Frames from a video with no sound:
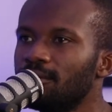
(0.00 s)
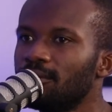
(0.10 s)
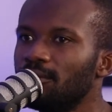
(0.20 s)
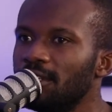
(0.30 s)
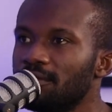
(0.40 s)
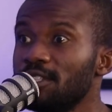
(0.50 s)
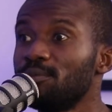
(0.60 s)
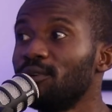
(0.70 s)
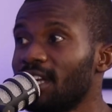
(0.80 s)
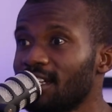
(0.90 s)
when
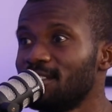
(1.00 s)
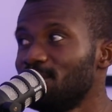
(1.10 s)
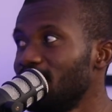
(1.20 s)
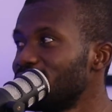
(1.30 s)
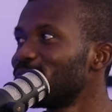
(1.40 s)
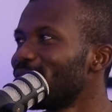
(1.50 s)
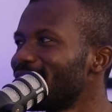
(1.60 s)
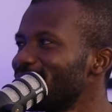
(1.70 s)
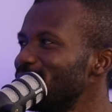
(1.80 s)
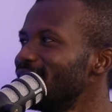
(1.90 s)
Facebook actually makes the
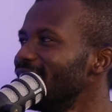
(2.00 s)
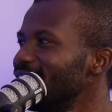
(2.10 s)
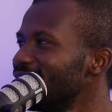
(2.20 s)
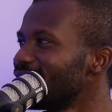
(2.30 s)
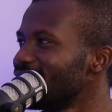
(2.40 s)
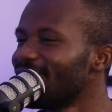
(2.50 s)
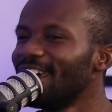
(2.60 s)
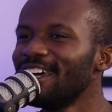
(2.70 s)
recommendations.